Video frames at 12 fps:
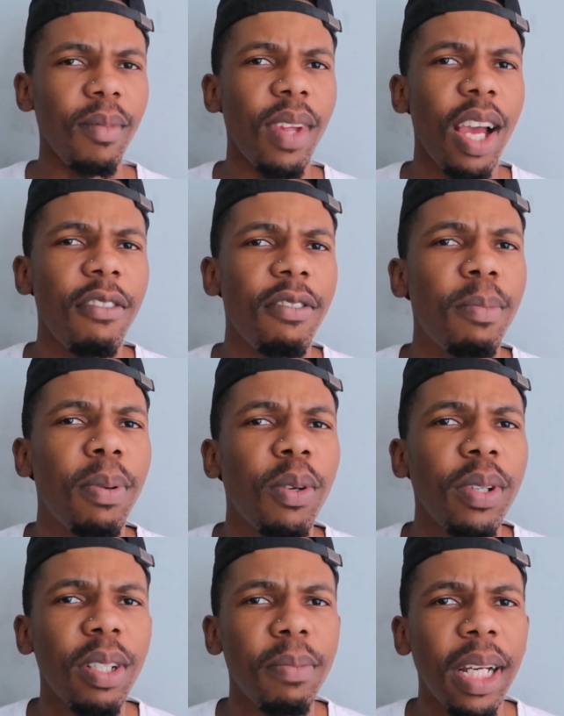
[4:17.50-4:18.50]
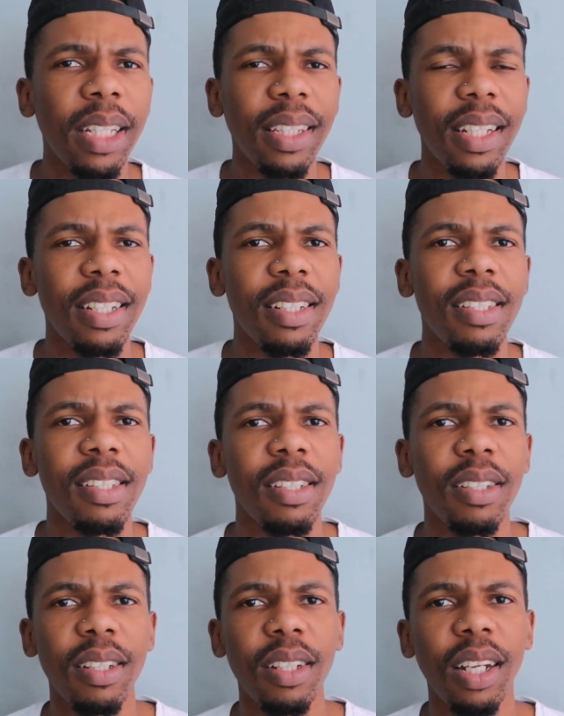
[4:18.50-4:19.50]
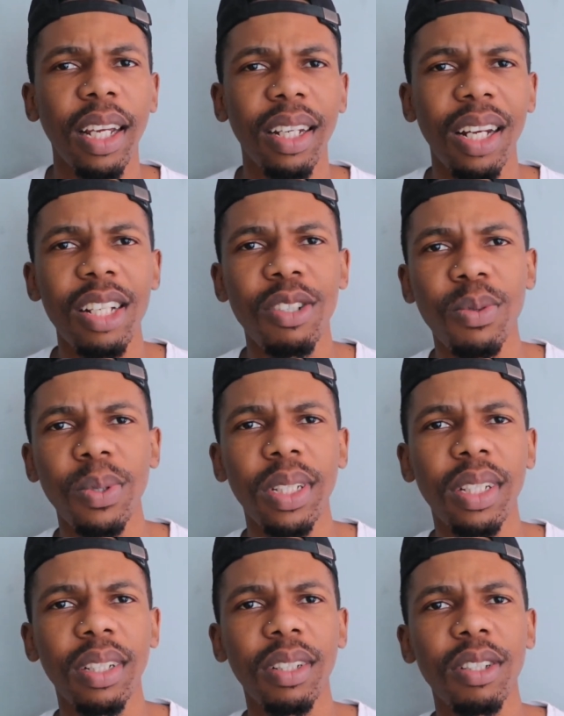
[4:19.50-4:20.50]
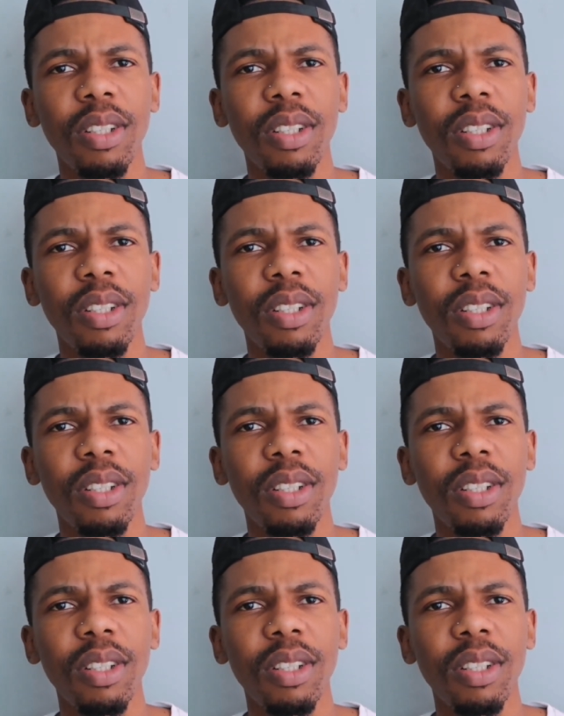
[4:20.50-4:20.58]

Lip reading: I've uploaded my things like last week